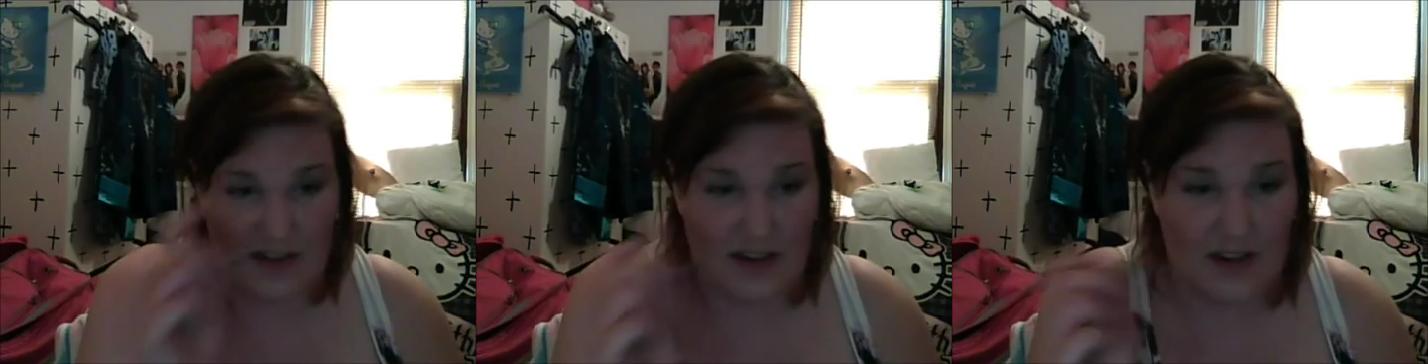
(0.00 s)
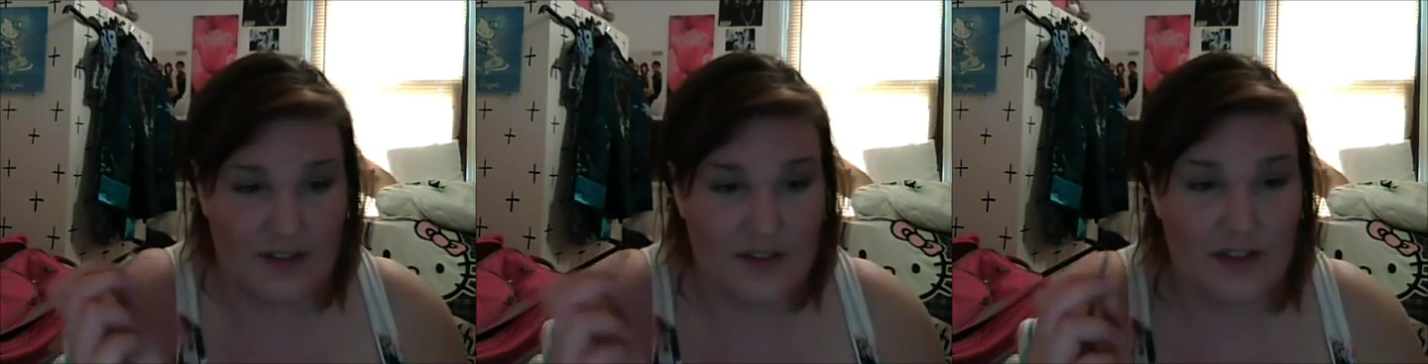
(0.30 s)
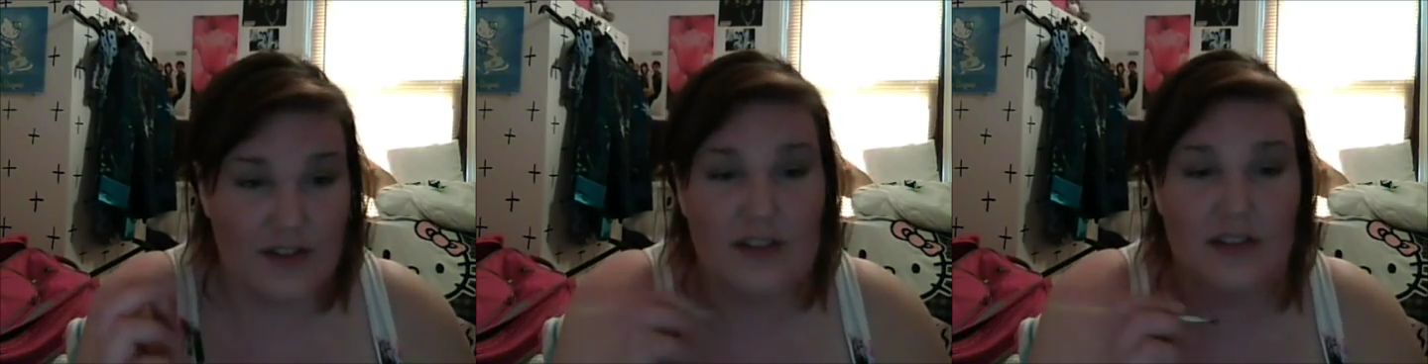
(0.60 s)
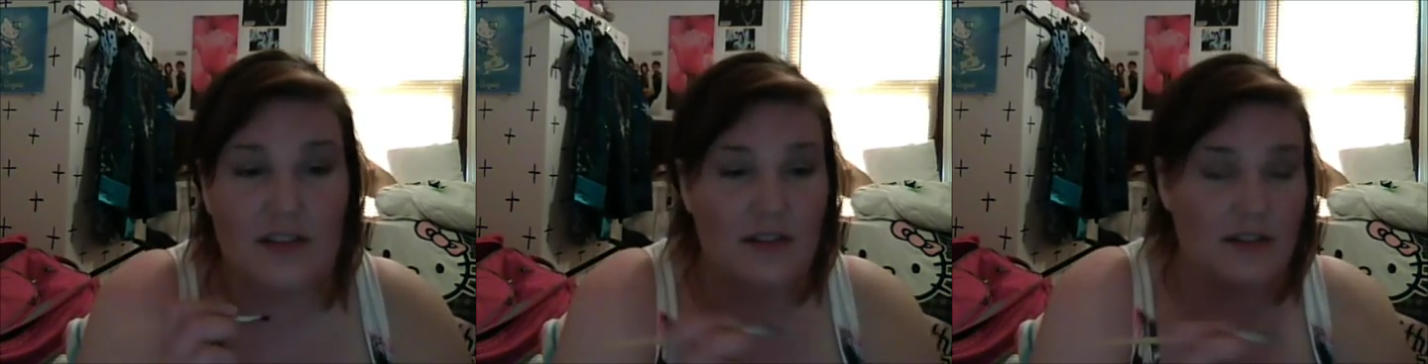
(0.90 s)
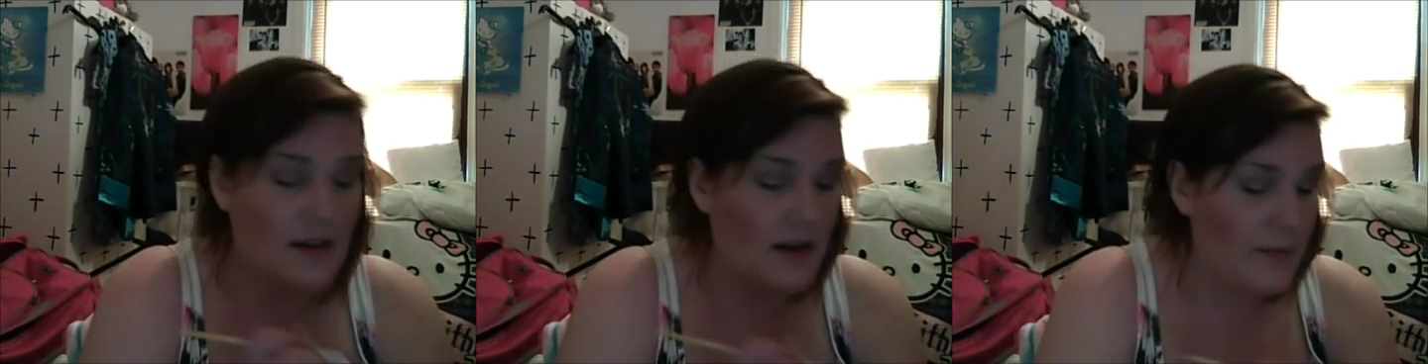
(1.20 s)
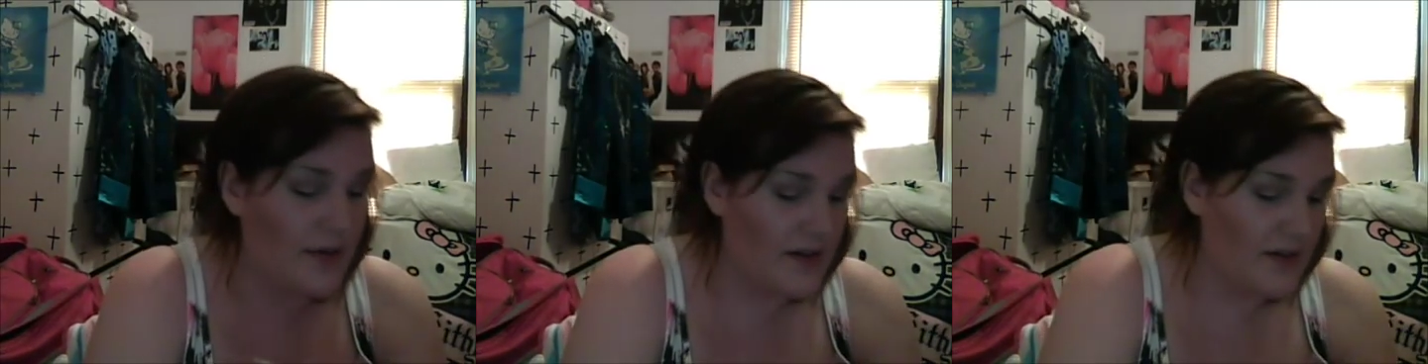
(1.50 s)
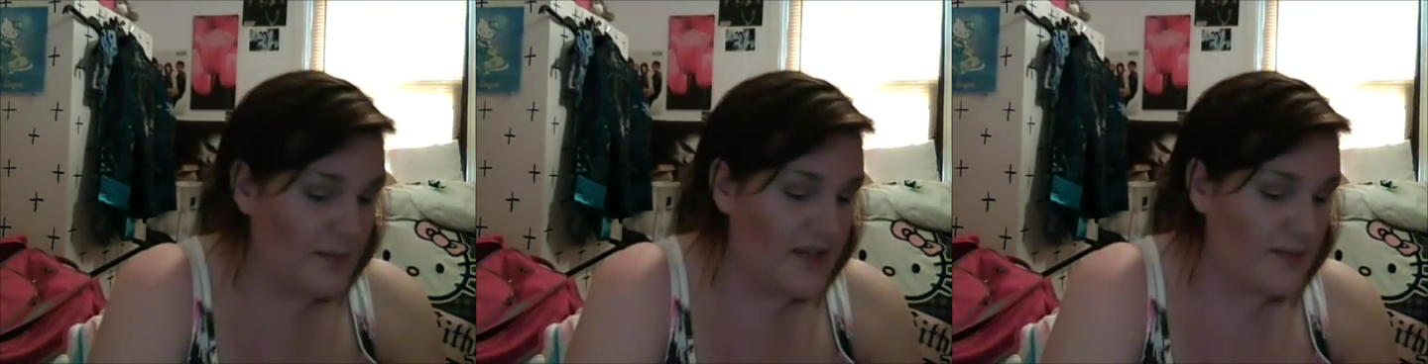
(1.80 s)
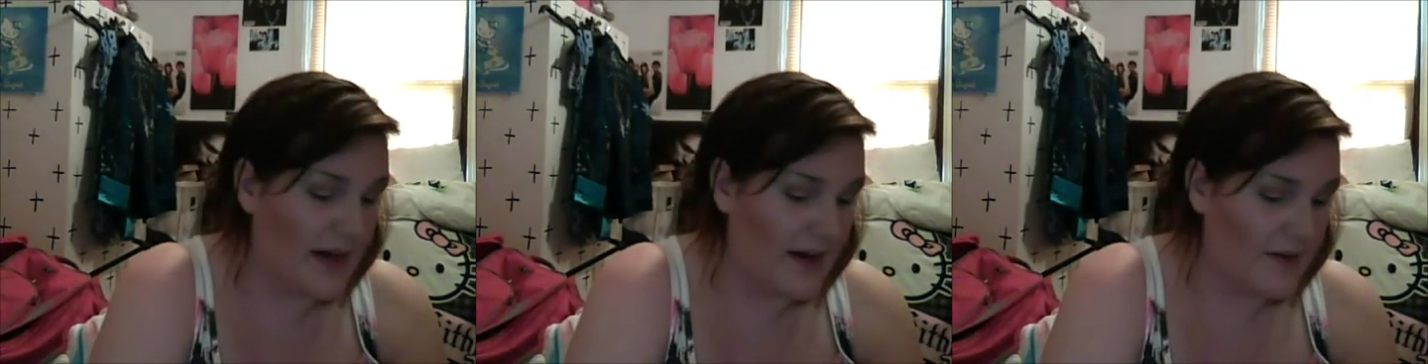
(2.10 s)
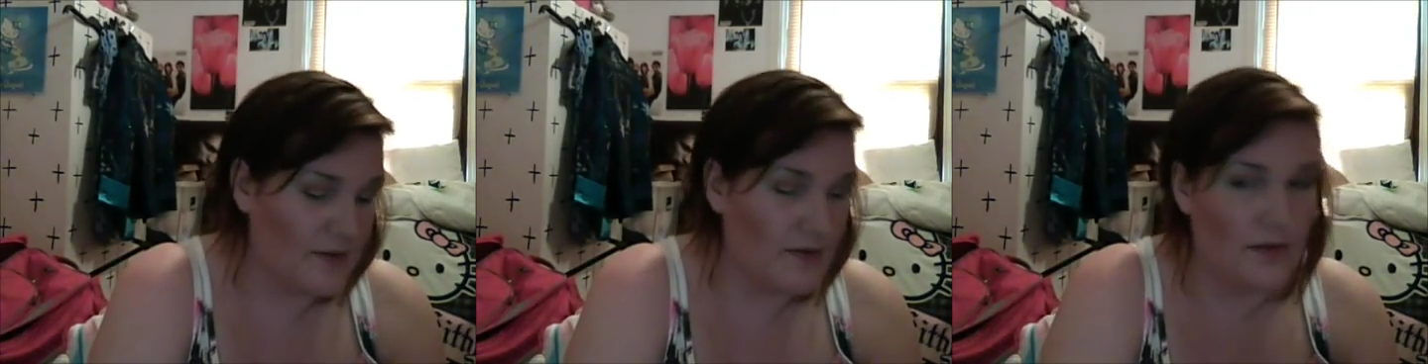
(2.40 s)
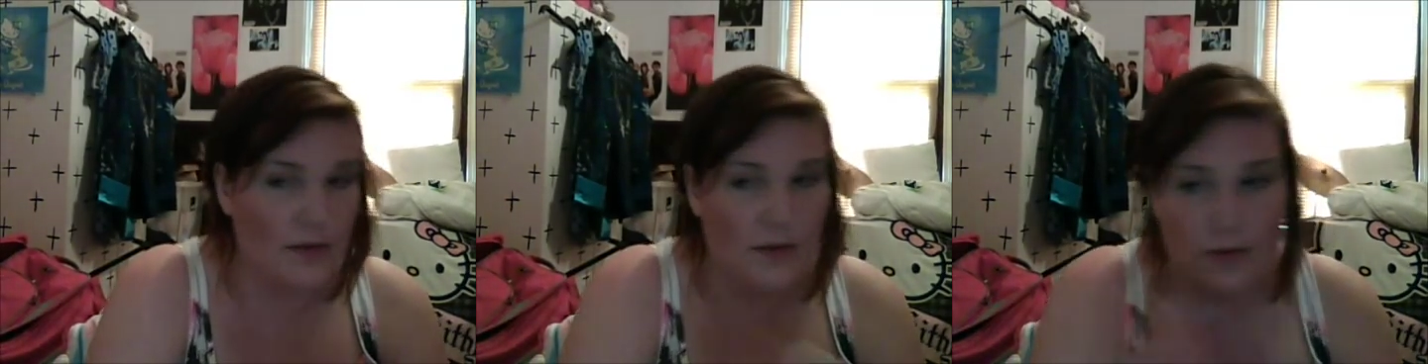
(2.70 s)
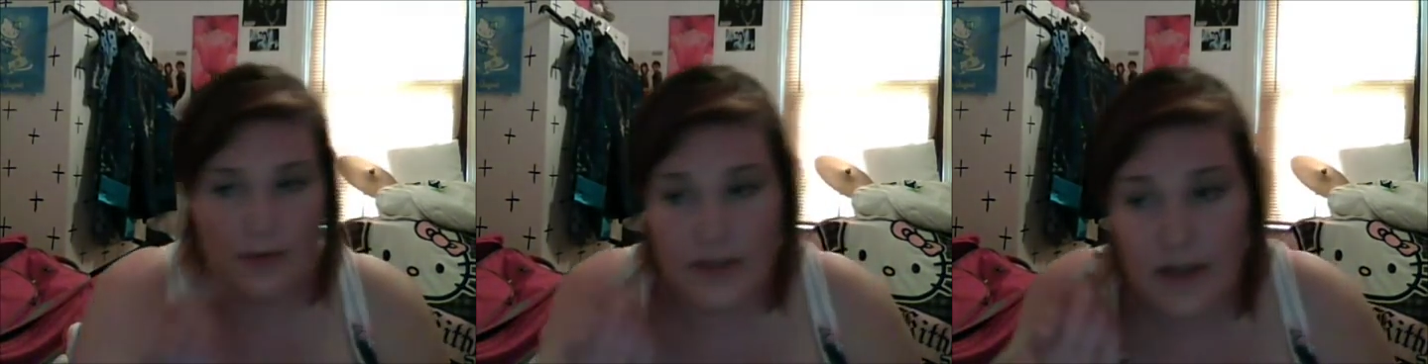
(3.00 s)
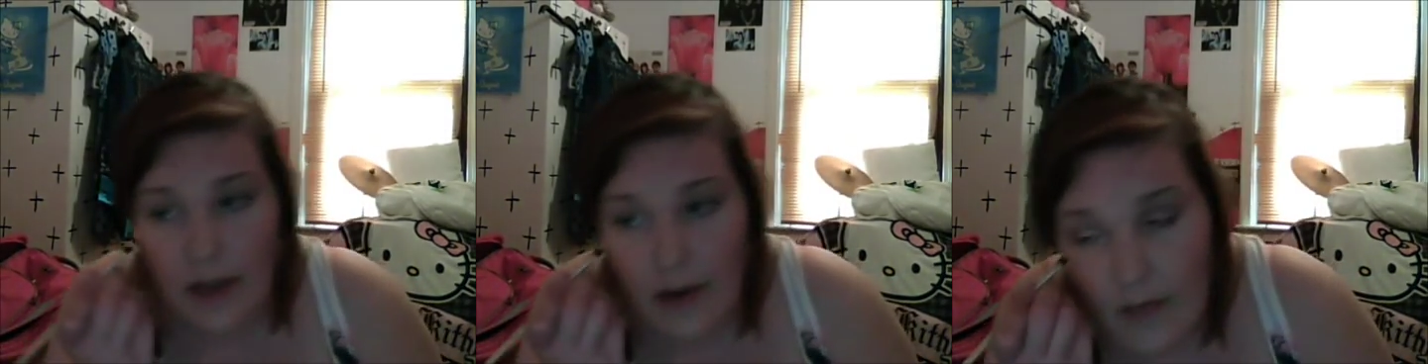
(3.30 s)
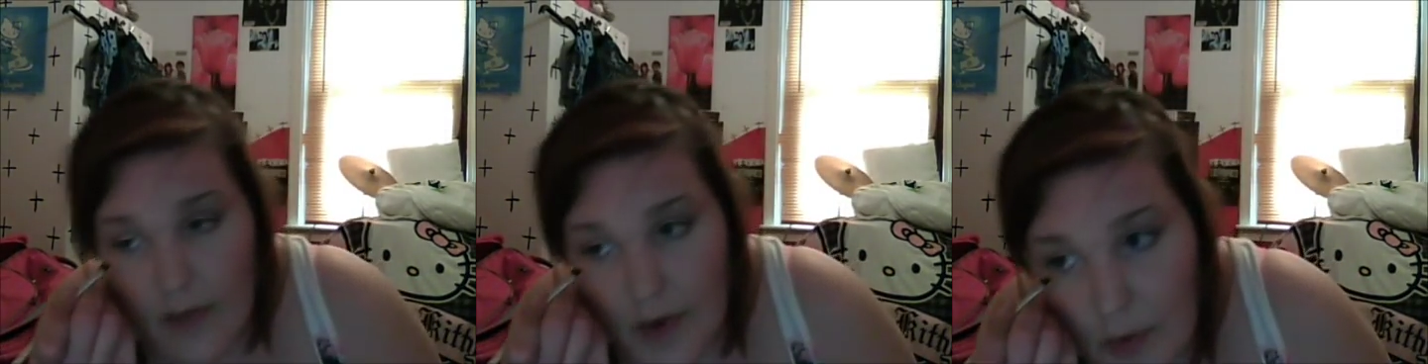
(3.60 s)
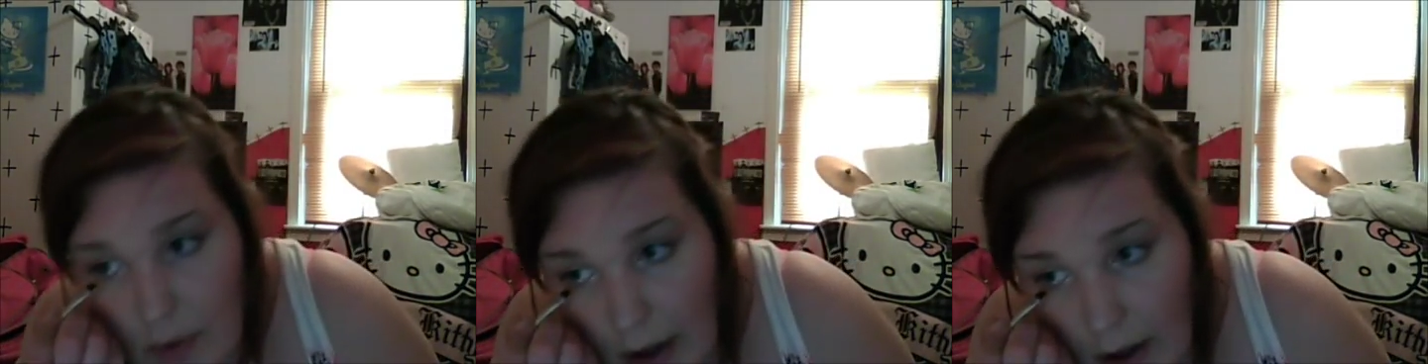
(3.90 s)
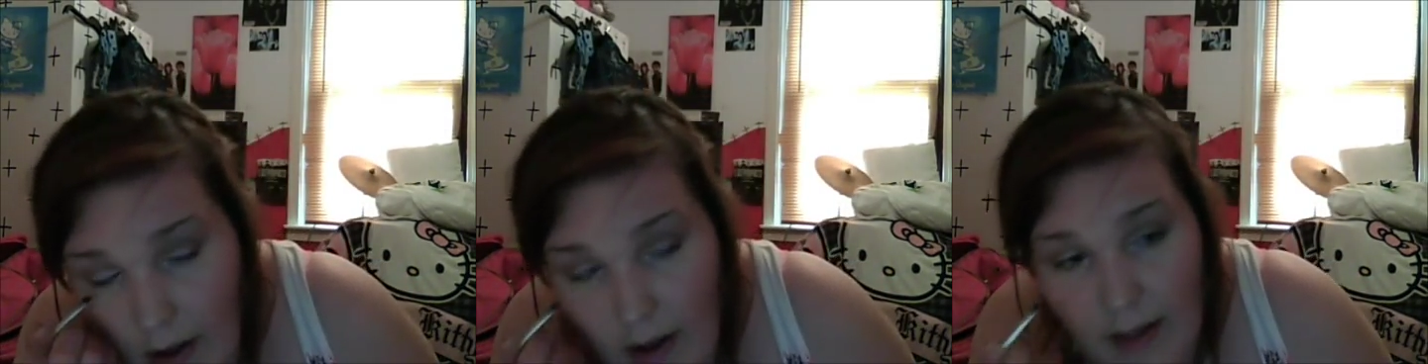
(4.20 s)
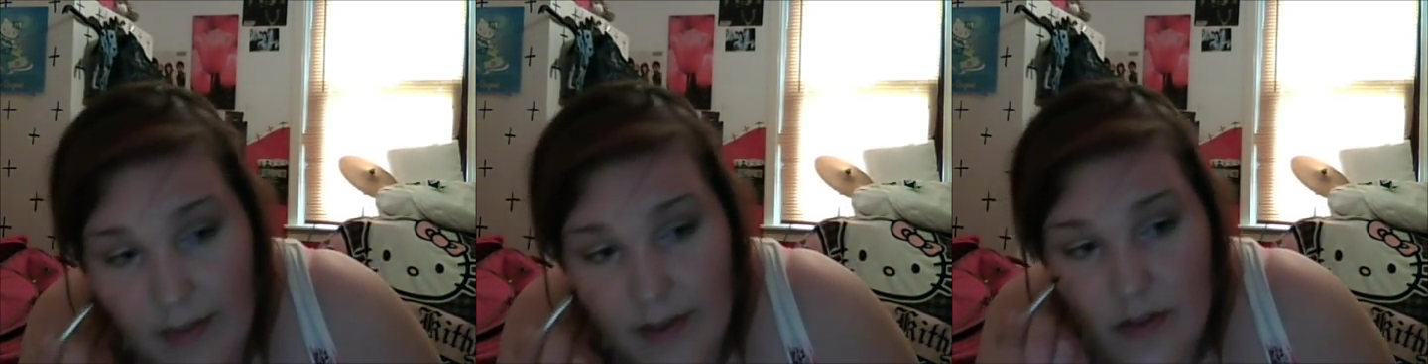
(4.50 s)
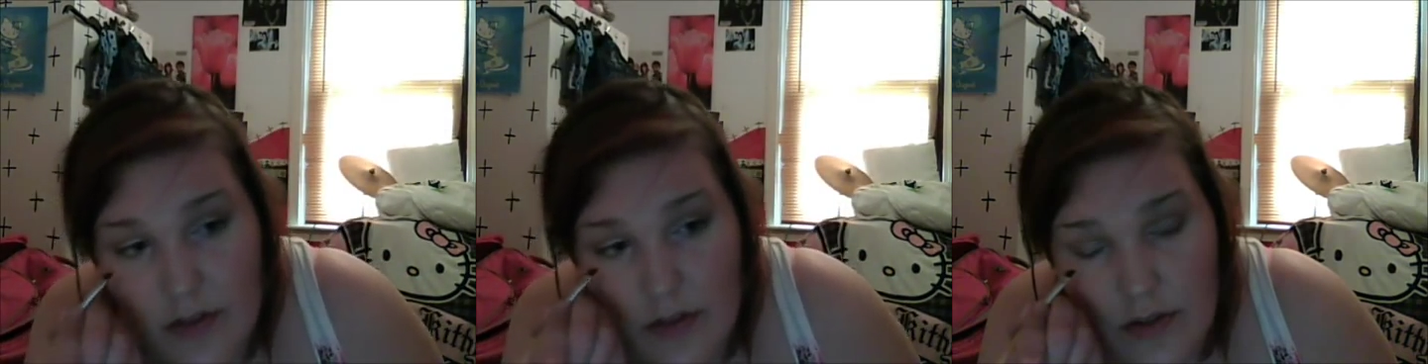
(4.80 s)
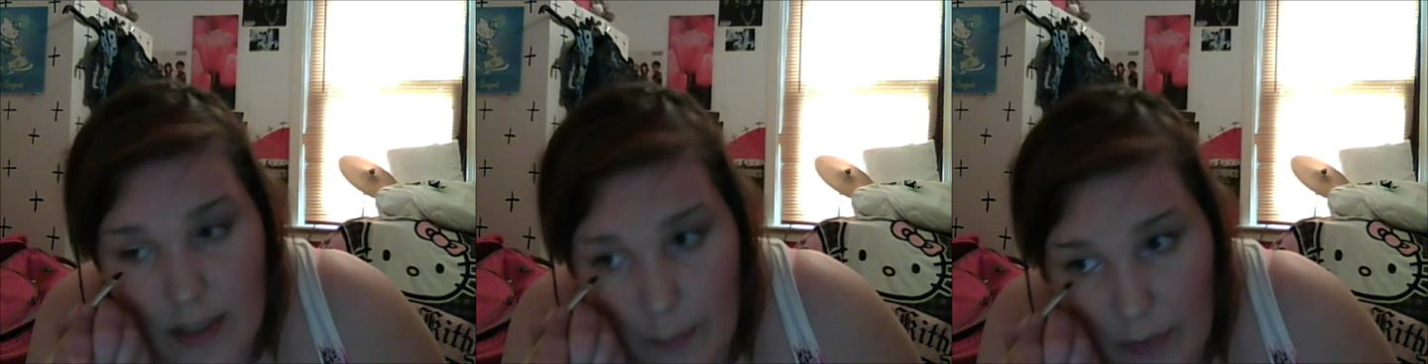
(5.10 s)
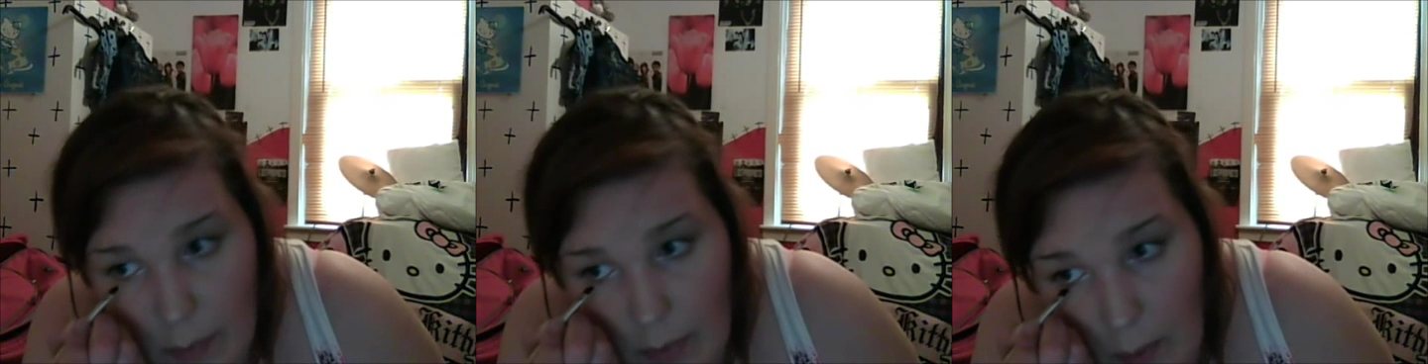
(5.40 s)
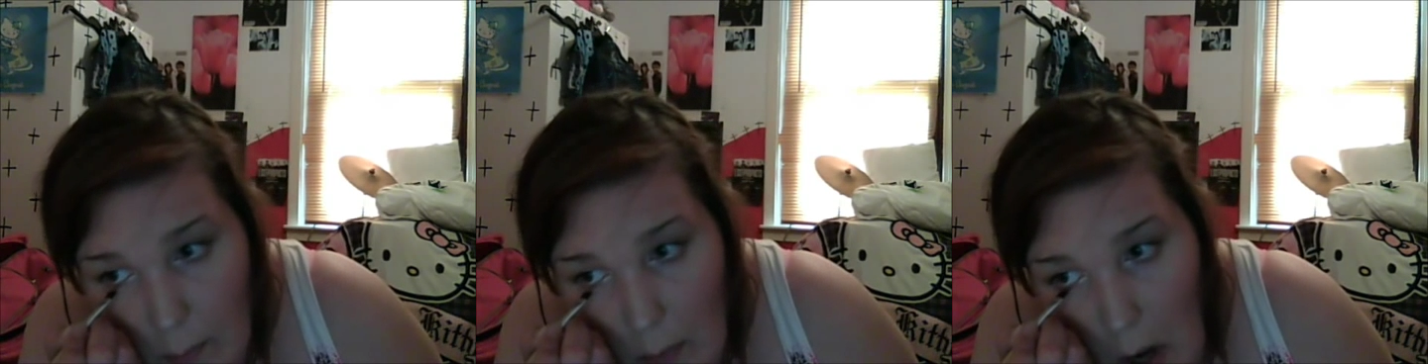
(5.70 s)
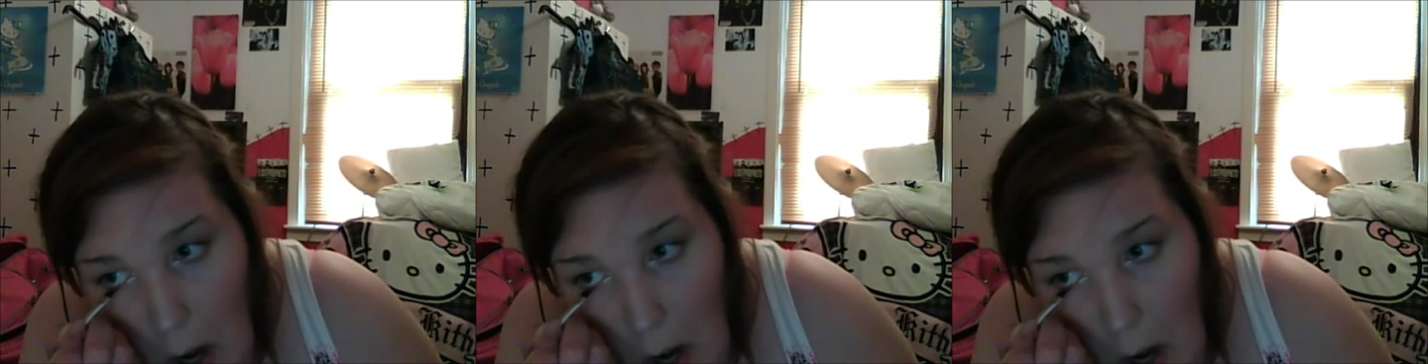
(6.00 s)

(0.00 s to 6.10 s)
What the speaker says: it's just, it makes my eyes look too close together if I do that. And just do the same on the bottom.